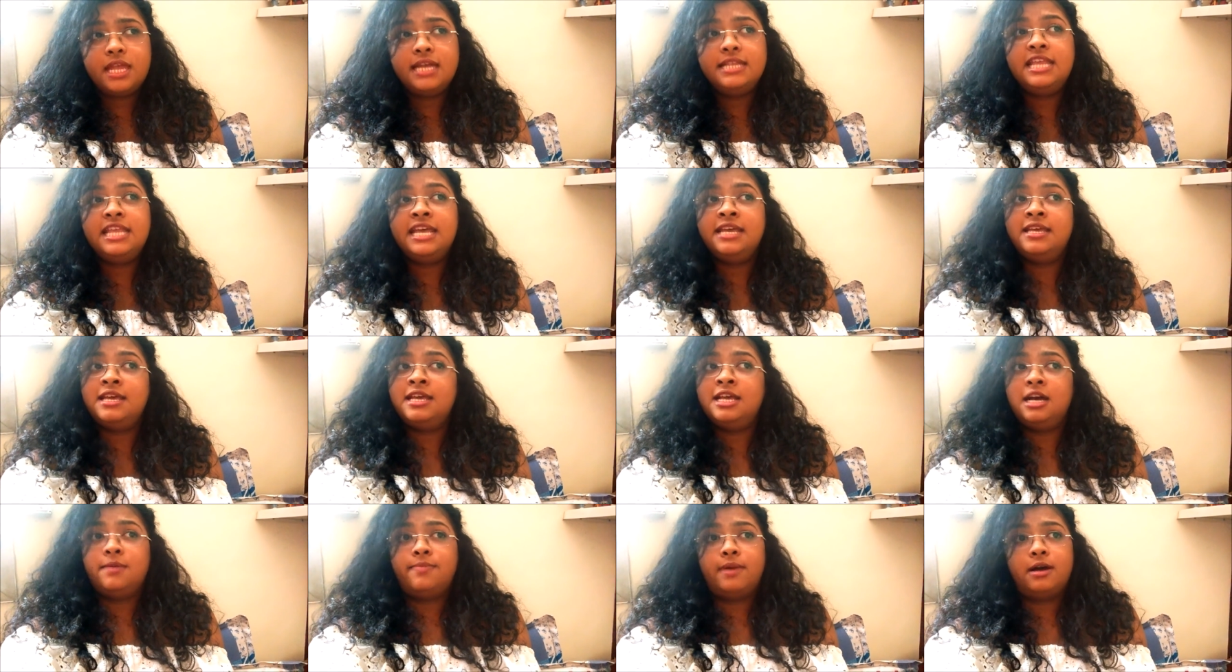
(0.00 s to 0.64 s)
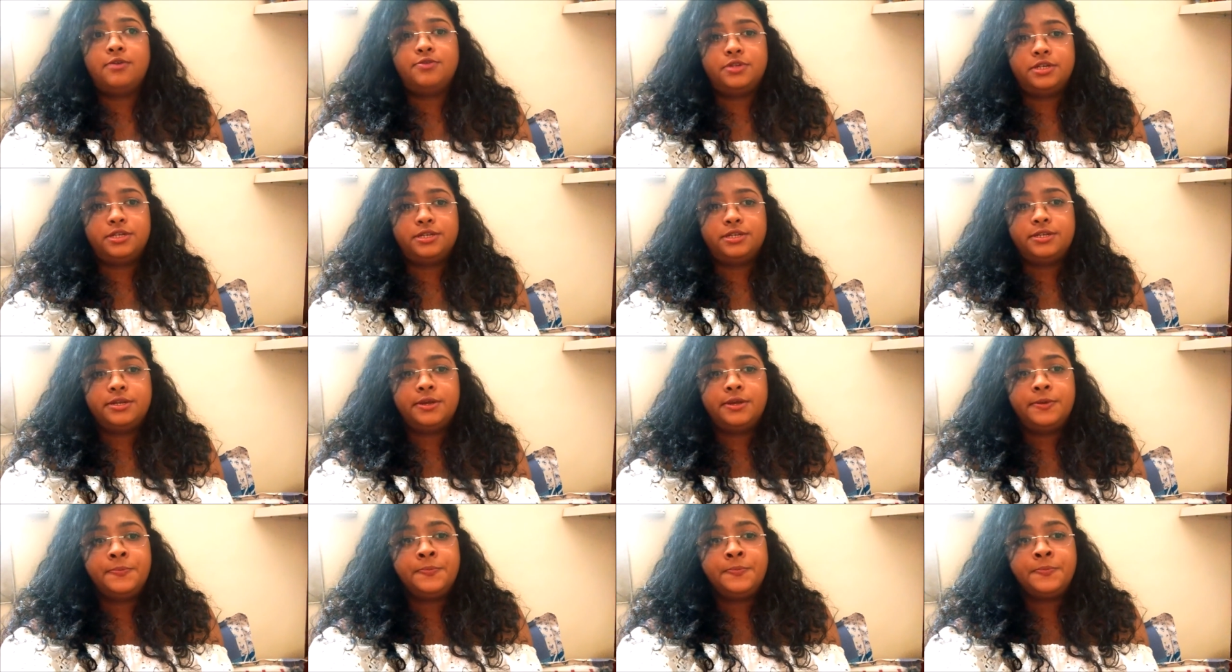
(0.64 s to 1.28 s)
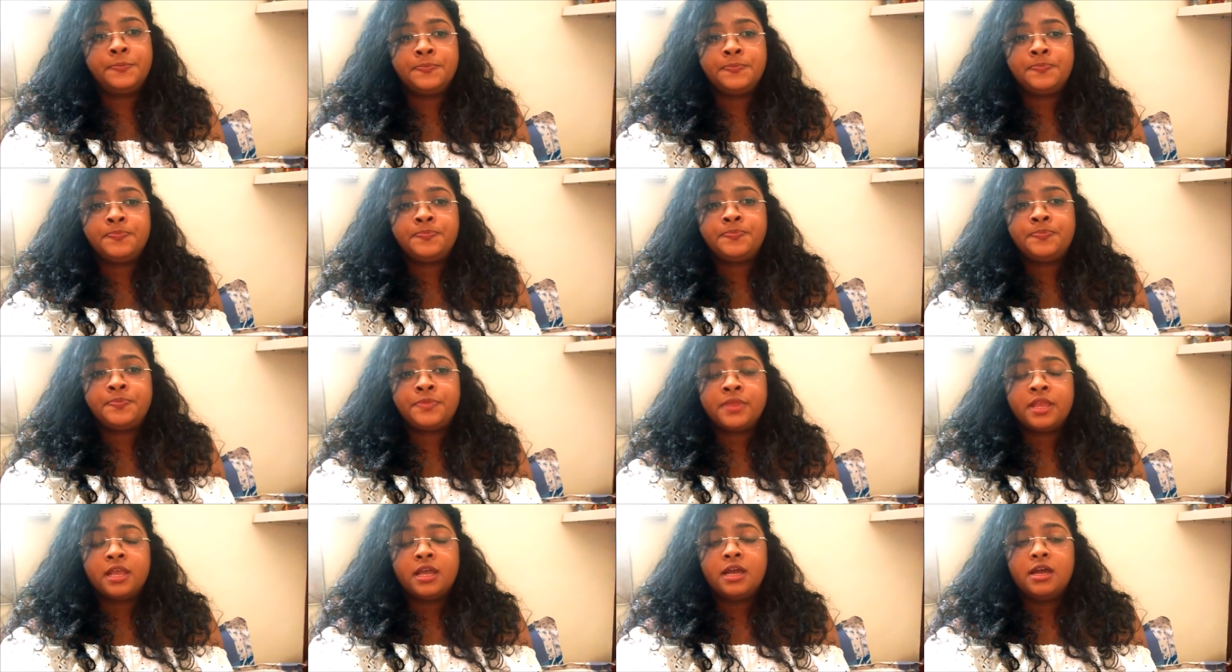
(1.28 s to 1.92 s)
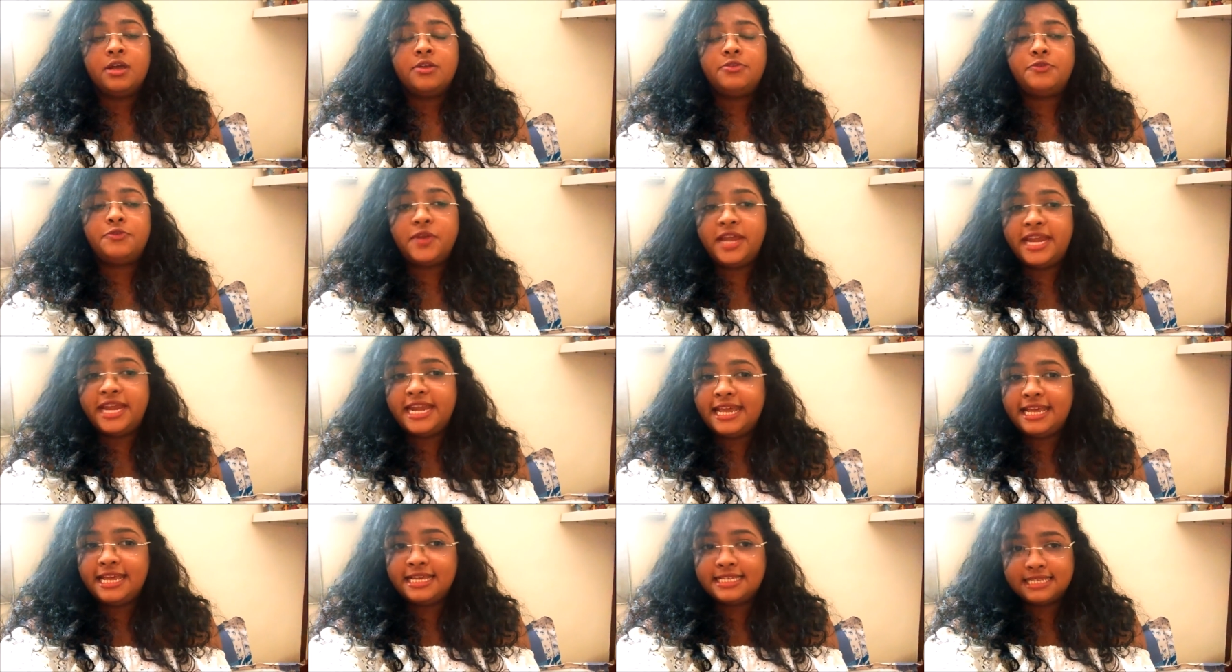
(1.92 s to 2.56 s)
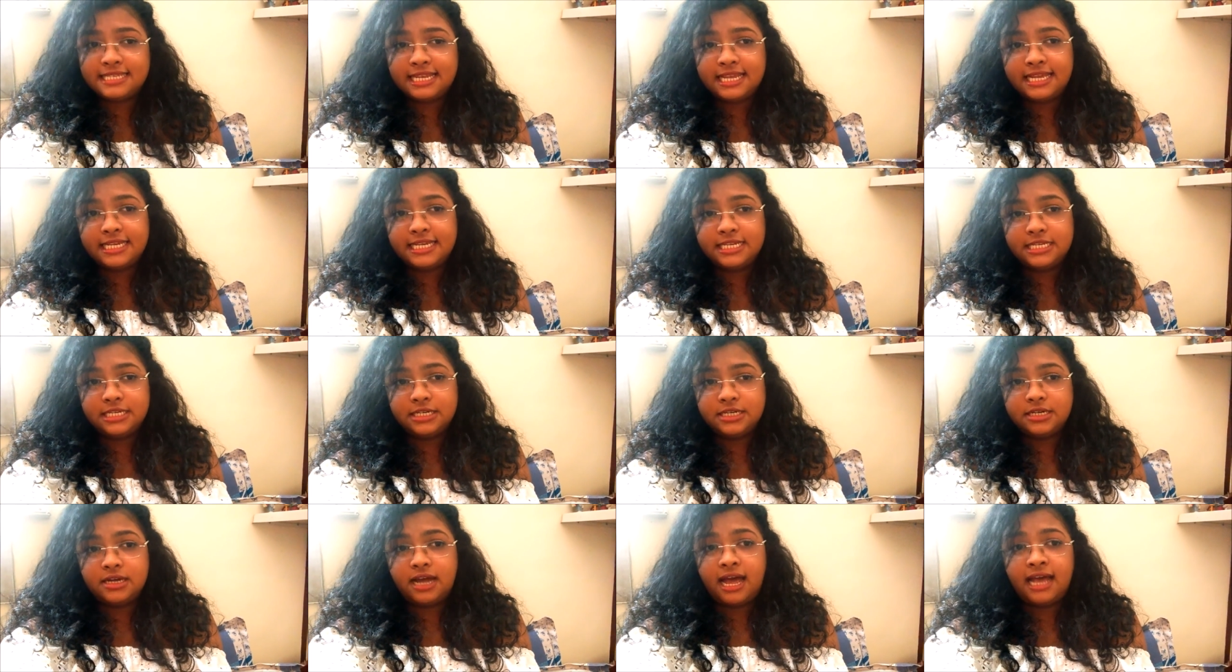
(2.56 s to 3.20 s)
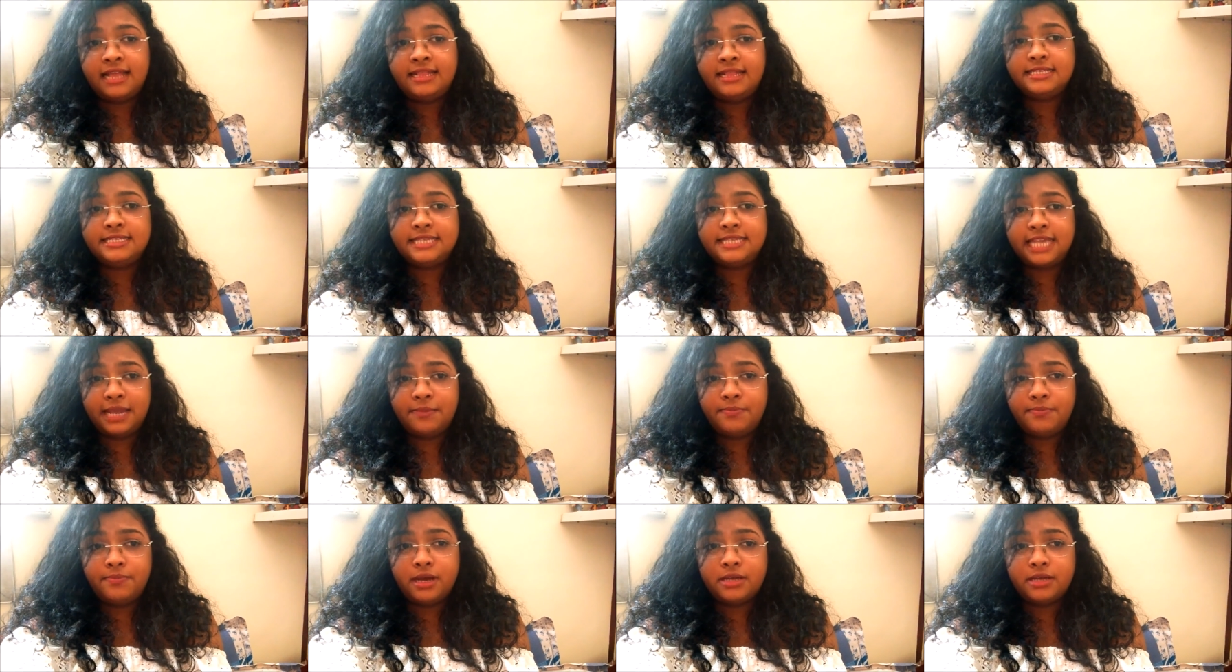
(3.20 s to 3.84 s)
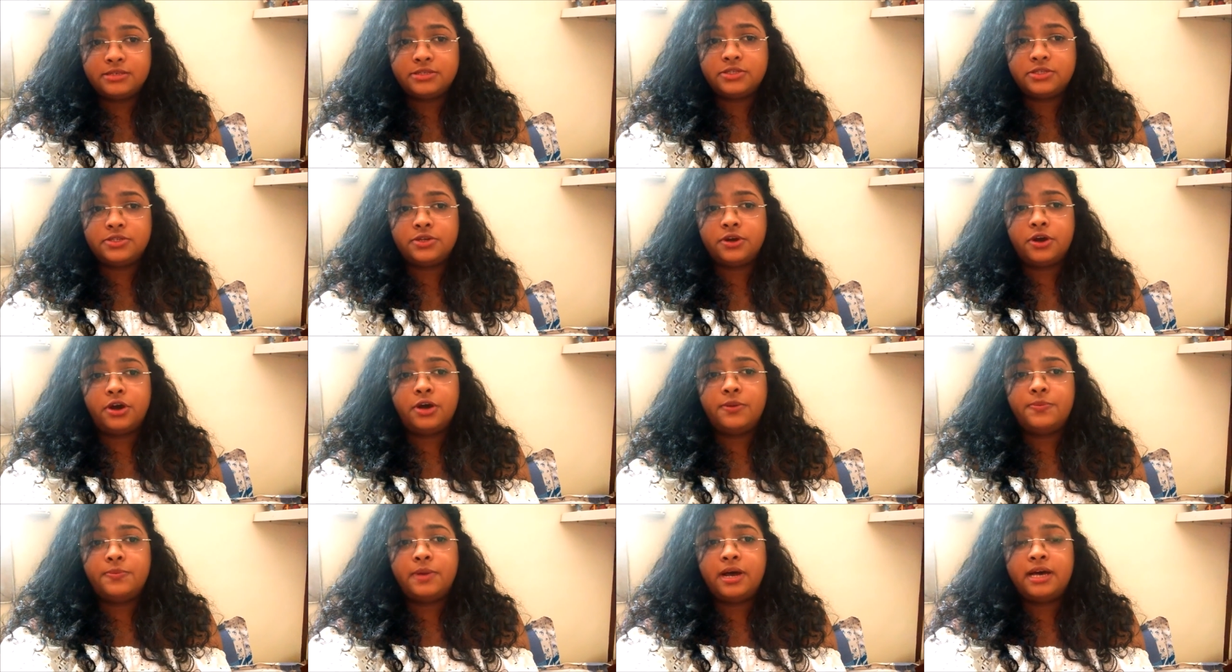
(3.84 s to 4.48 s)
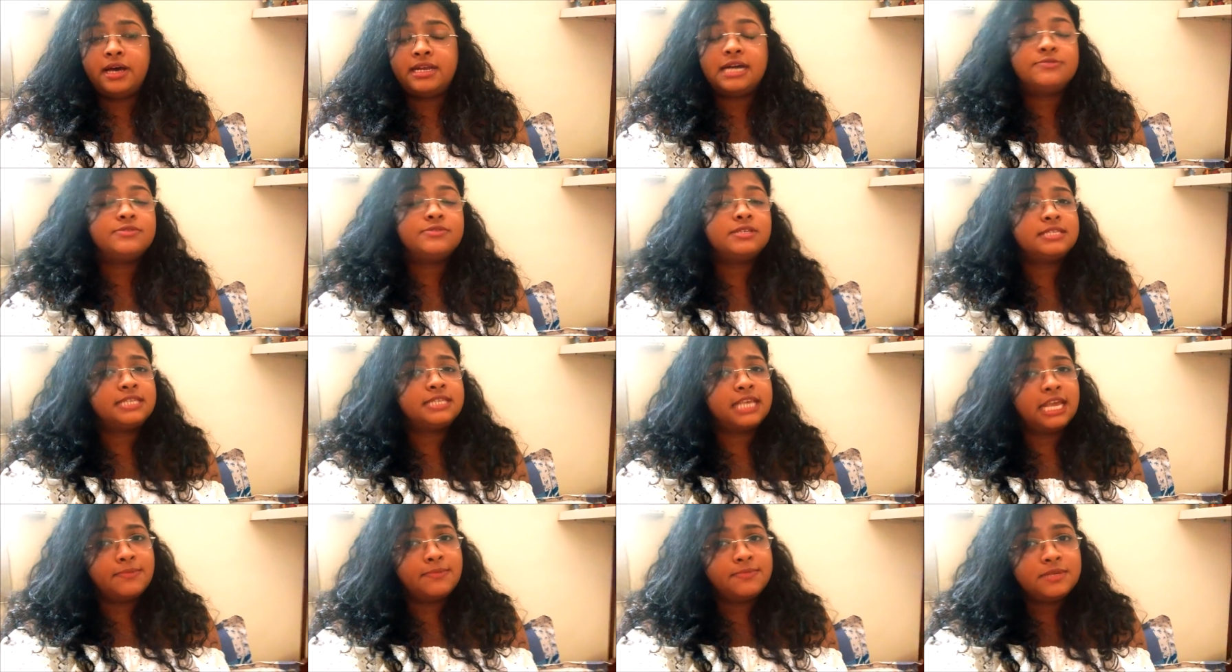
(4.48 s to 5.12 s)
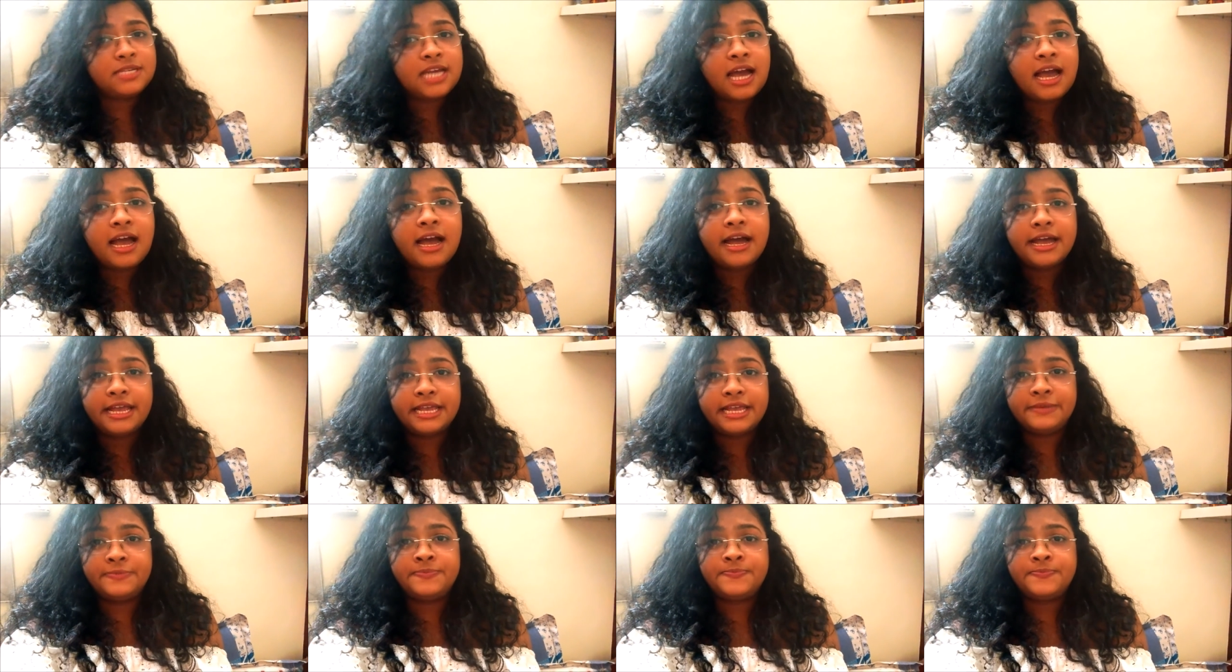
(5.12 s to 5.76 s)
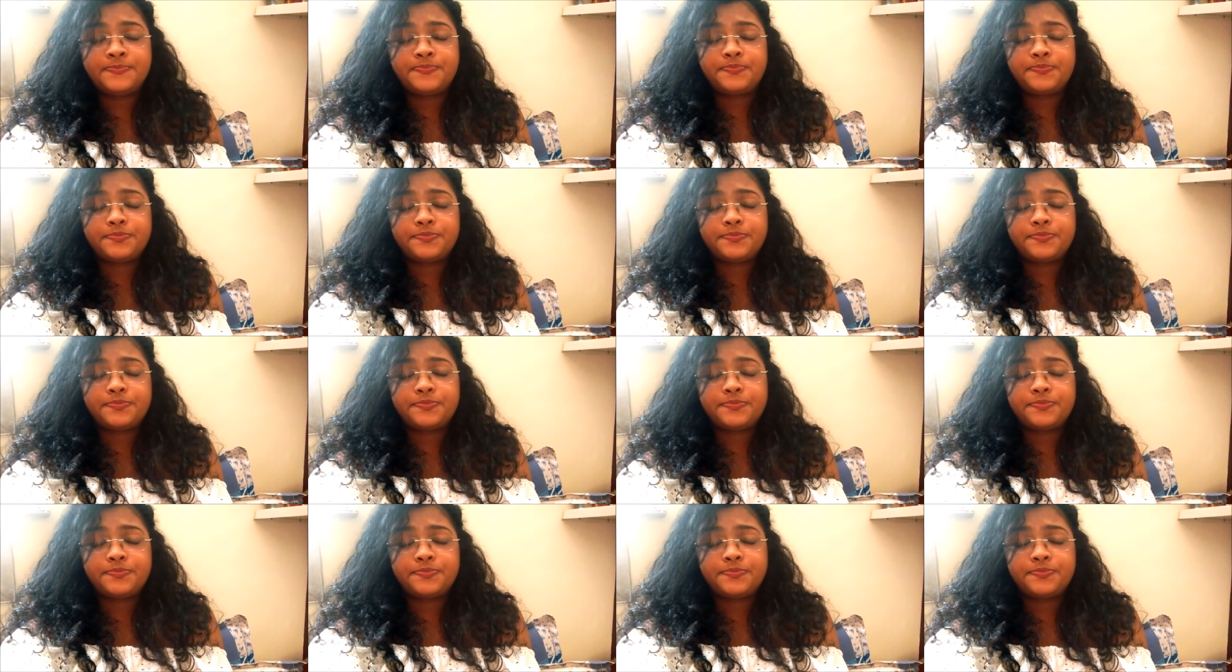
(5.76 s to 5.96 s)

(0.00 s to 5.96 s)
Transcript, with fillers: thinking about it. 3 days later, at the same bus stop, around the same time,